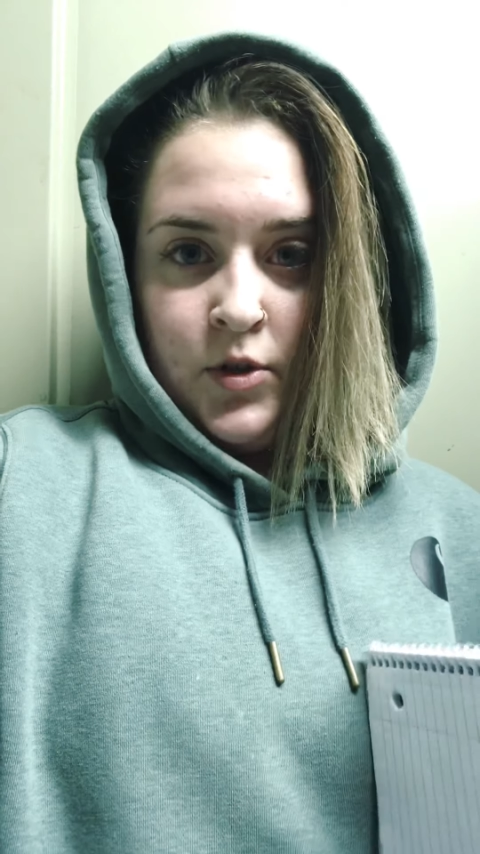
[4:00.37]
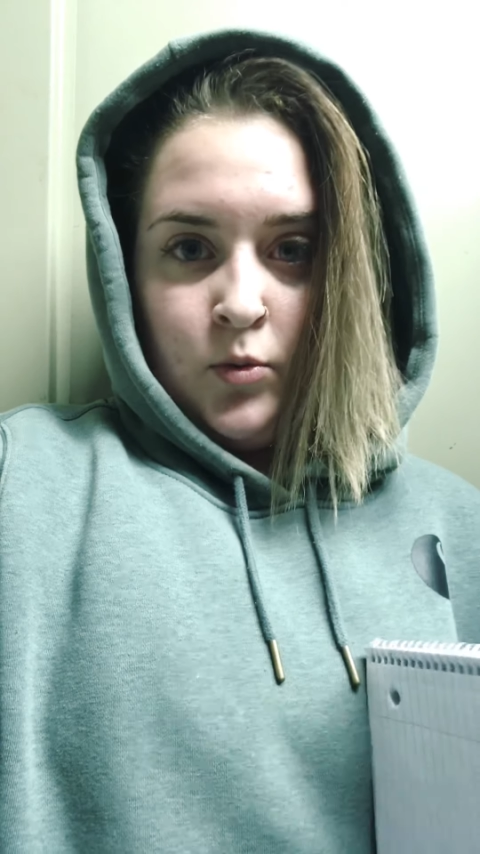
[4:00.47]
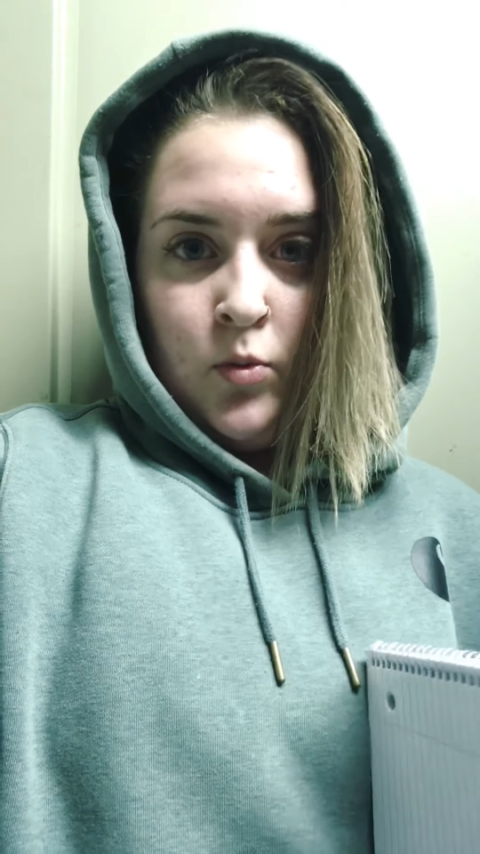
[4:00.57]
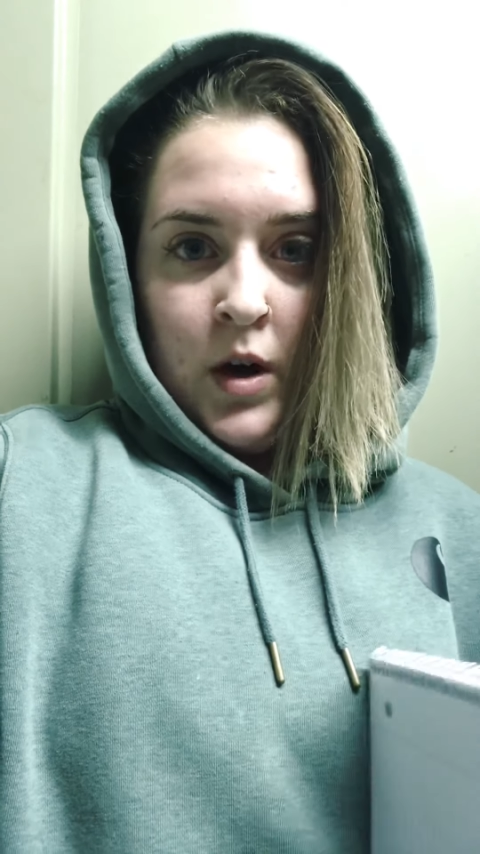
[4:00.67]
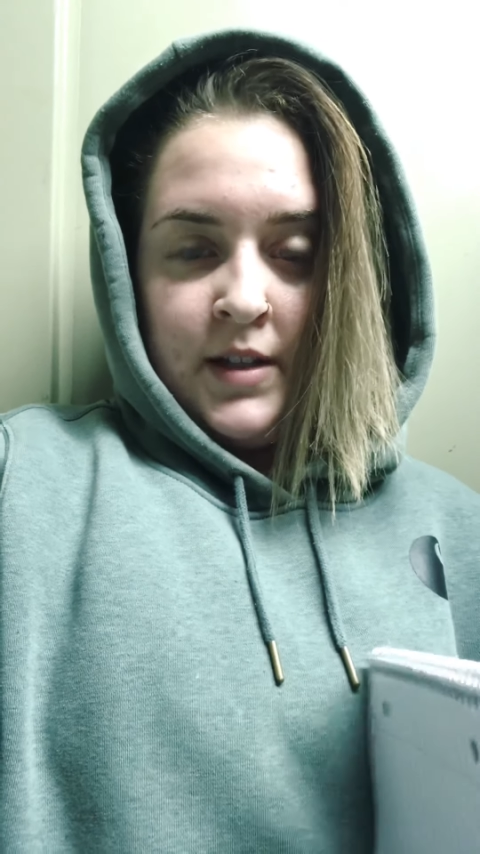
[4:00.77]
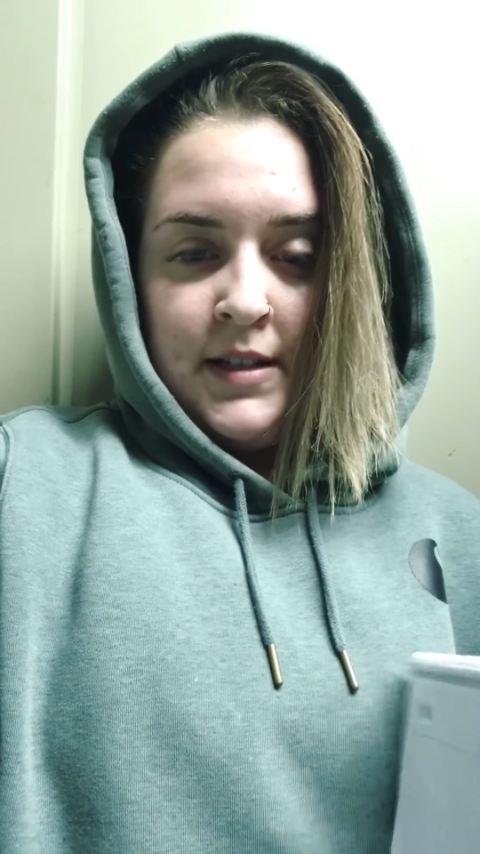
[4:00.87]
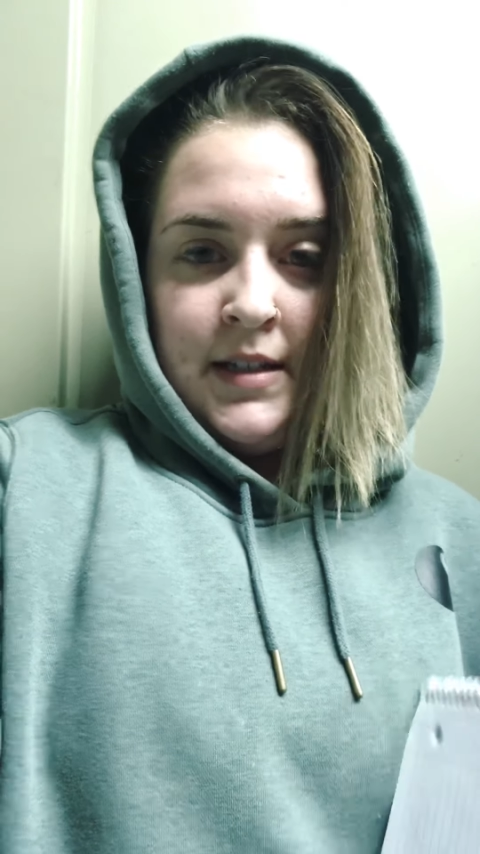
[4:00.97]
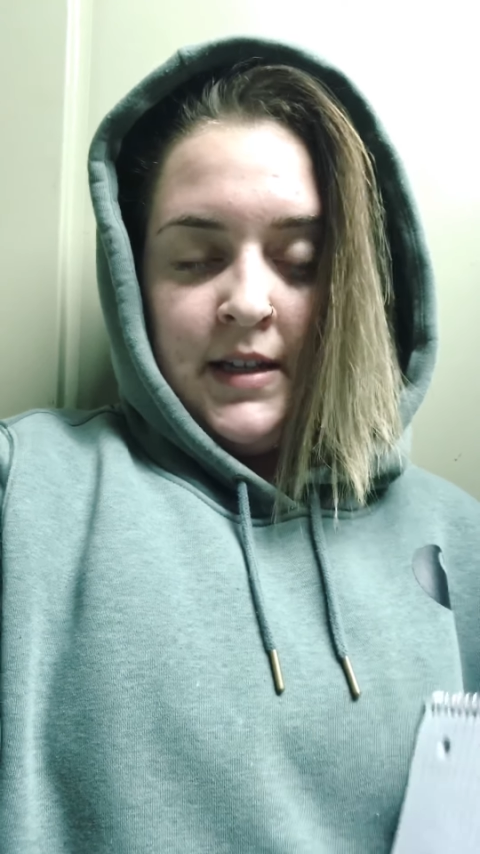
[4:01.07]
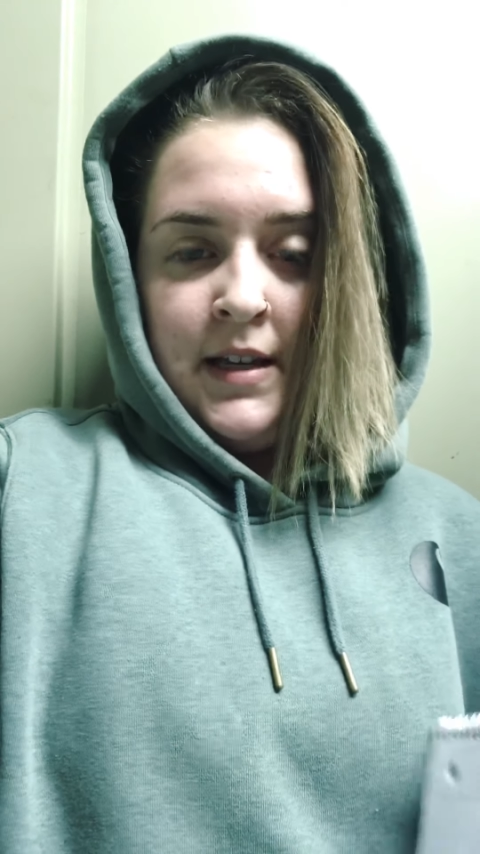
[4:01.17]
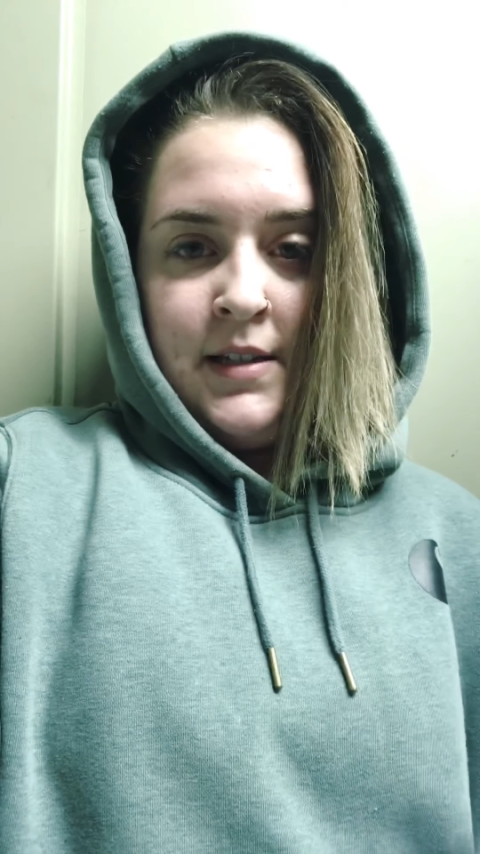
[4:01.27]
to
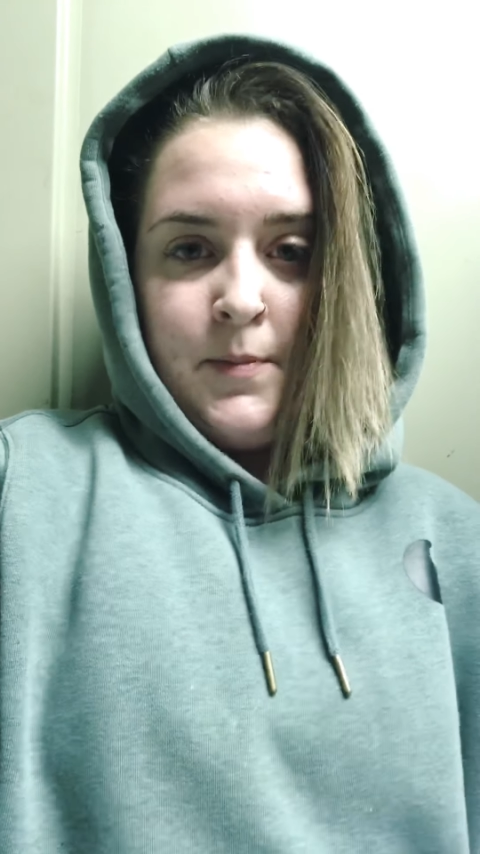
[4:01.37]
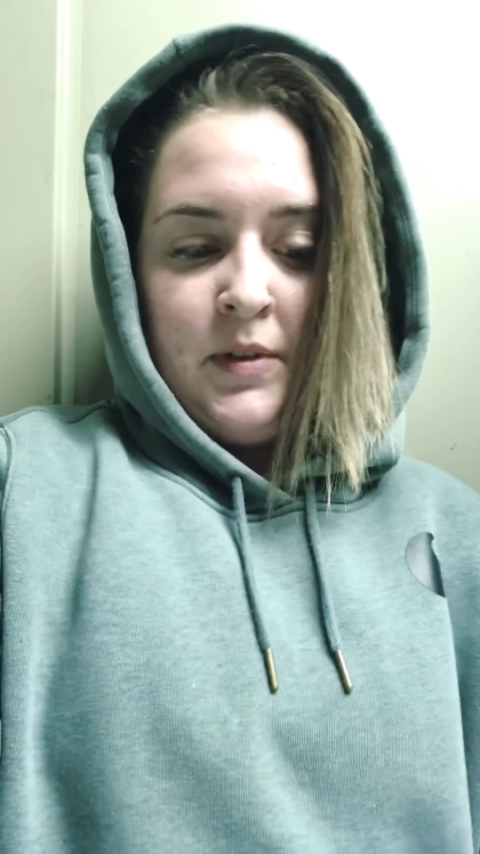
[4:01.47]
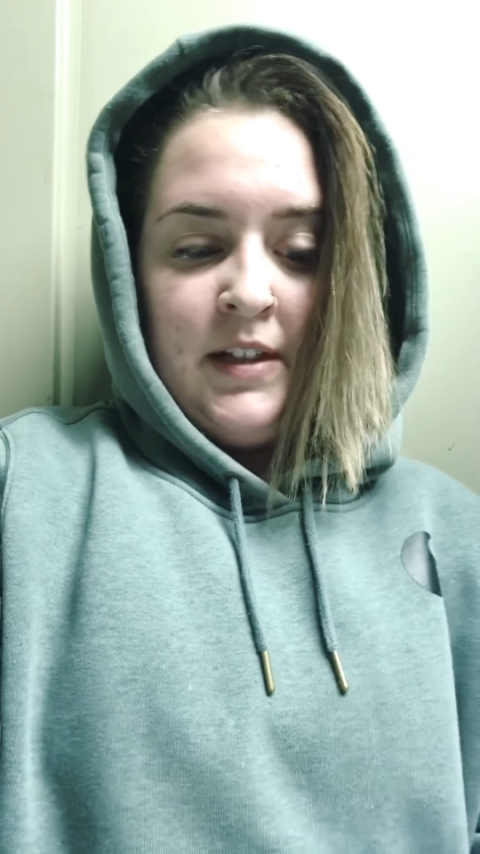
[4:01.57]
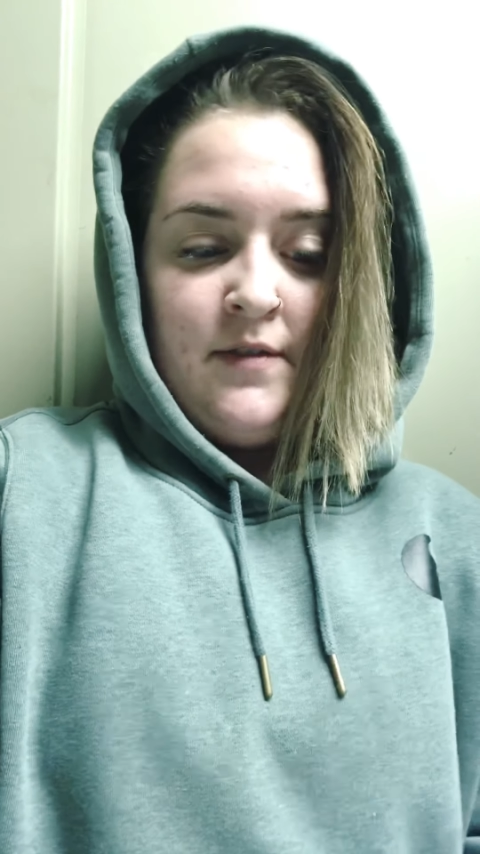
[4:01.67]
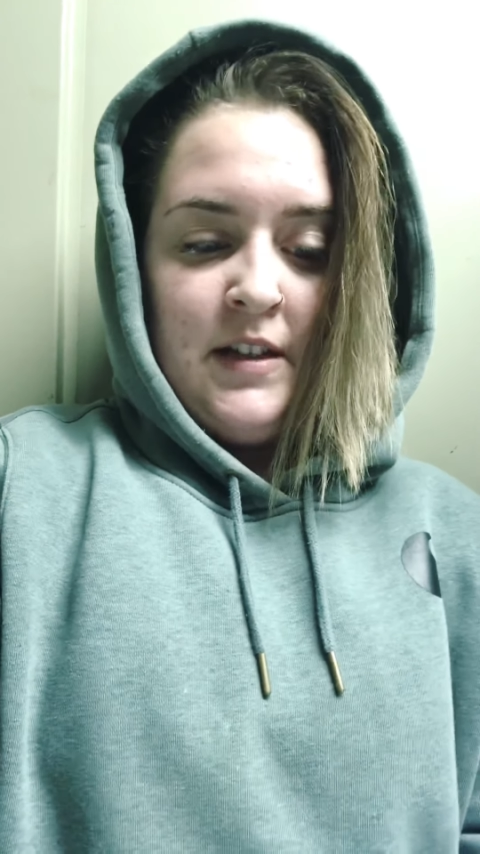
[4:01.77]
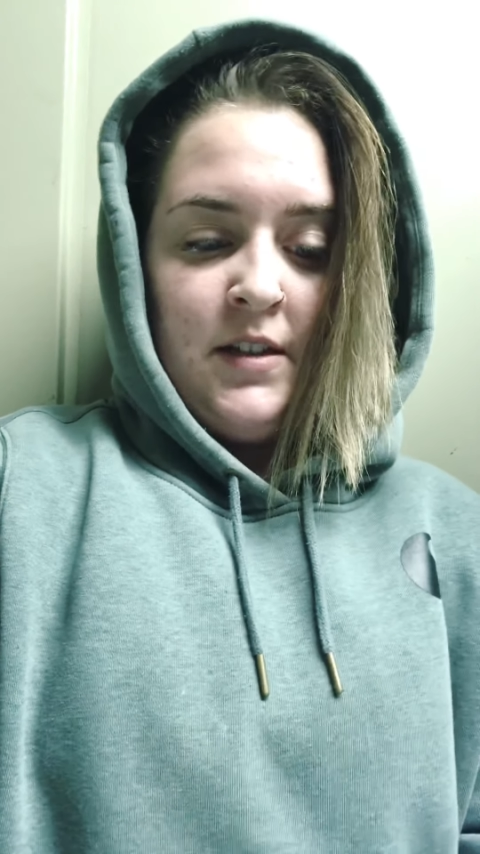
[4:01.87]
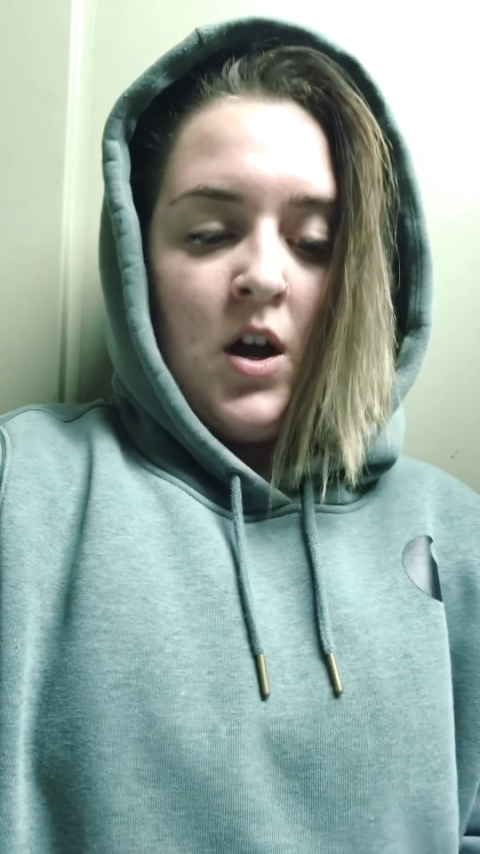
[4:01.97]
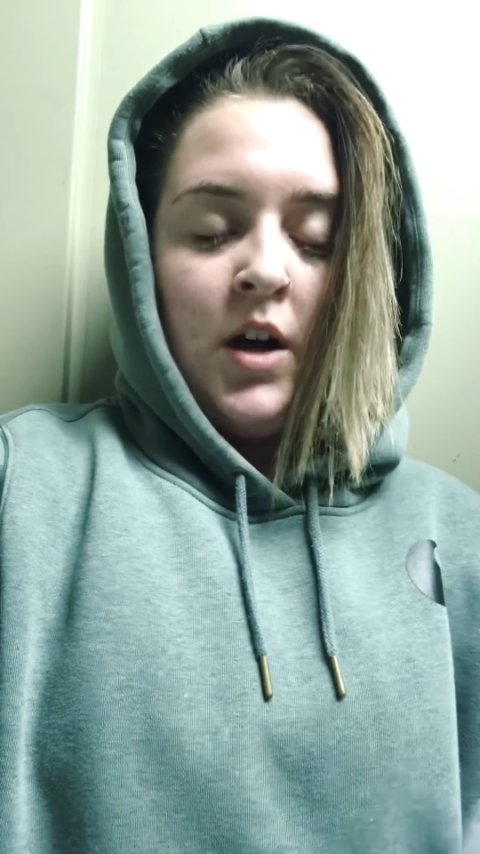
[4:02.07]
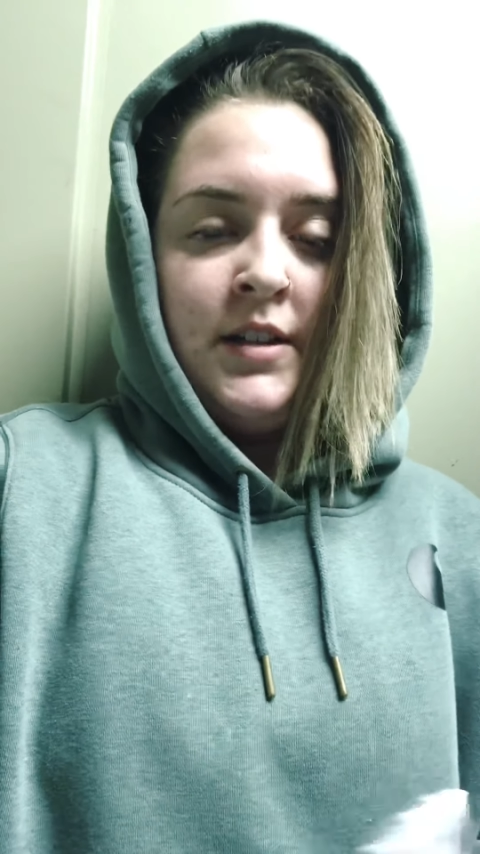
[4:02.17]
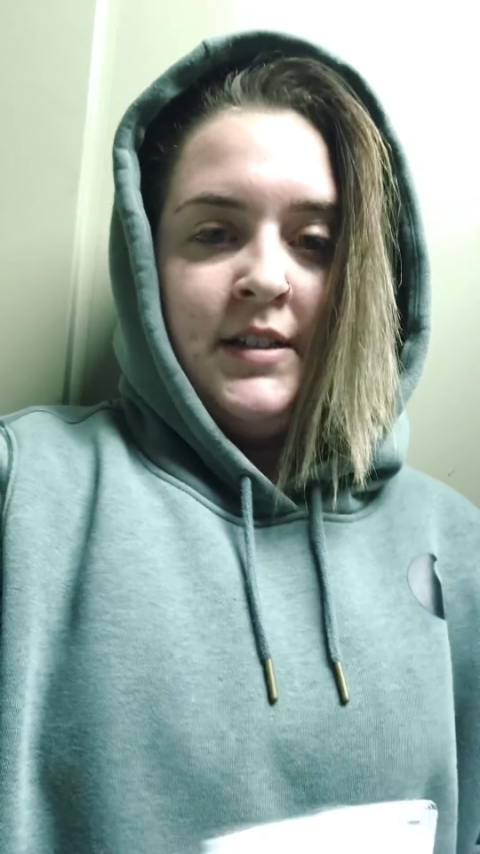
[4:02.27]
what is believed in
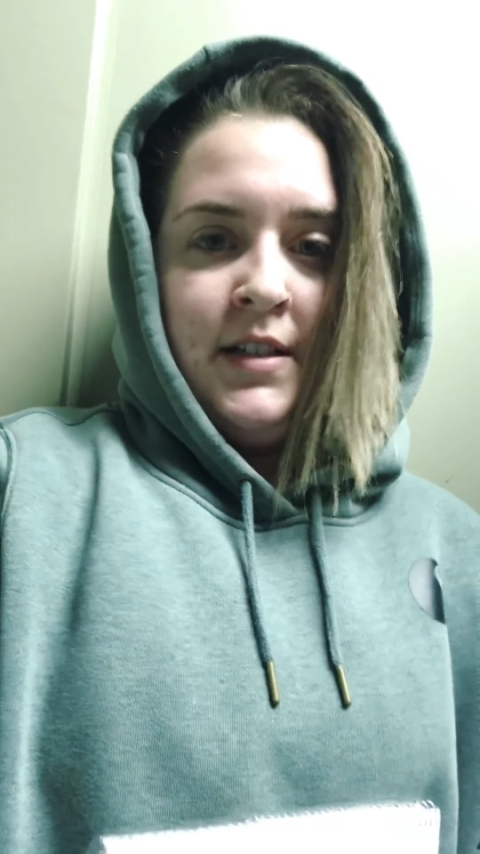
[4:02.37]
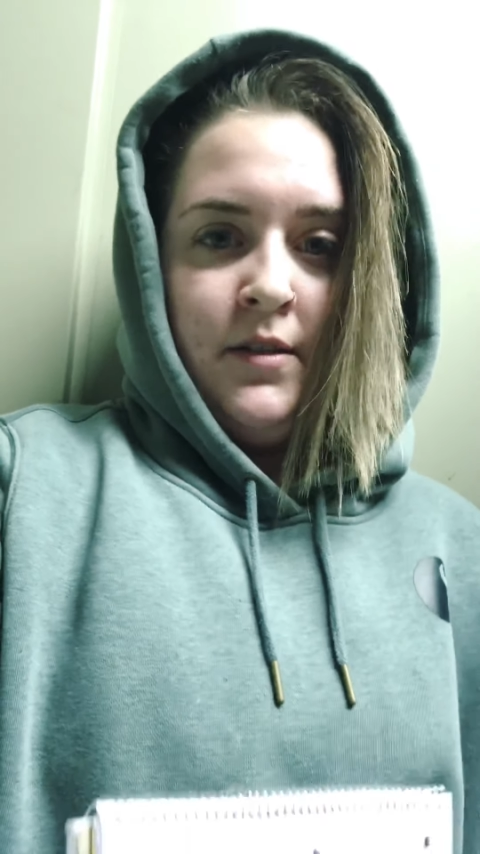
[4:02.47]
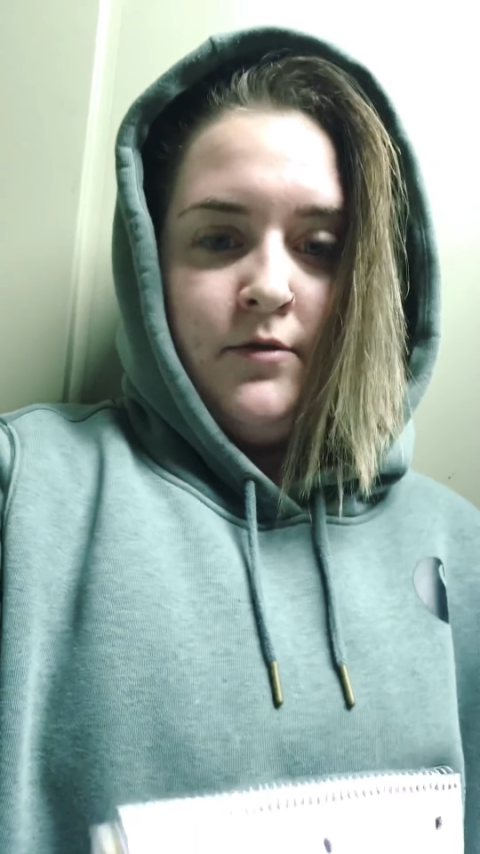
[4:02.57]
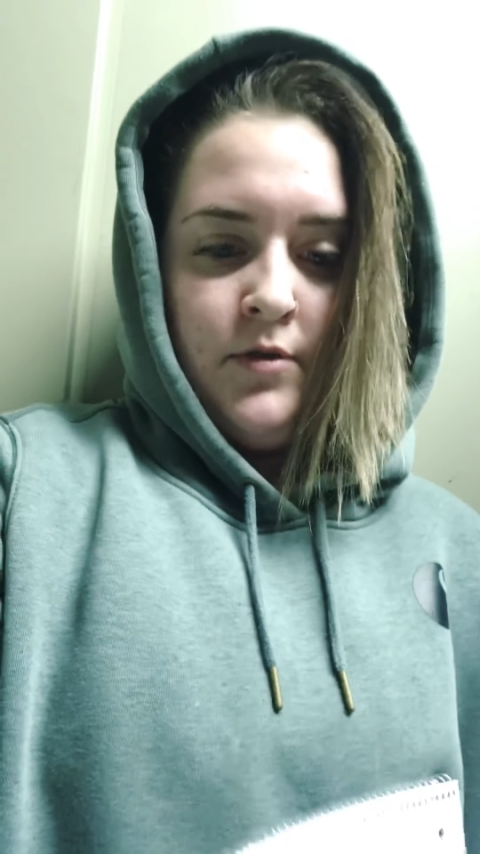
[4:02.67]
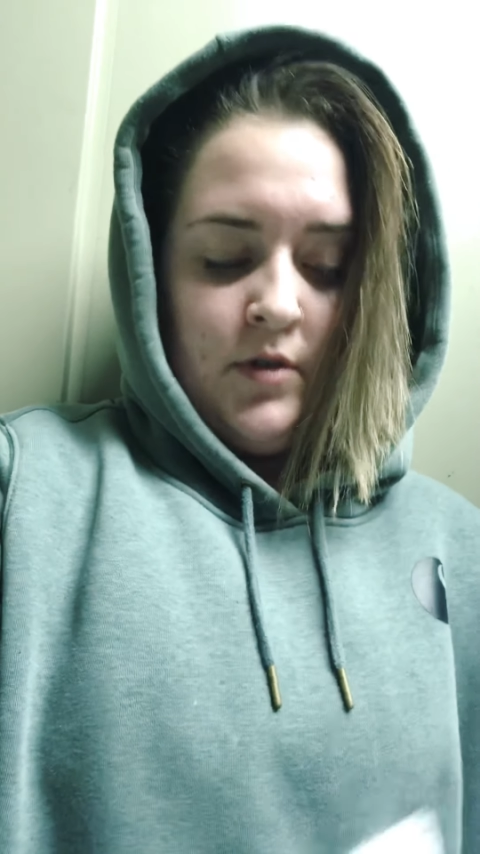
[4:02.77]
cognitive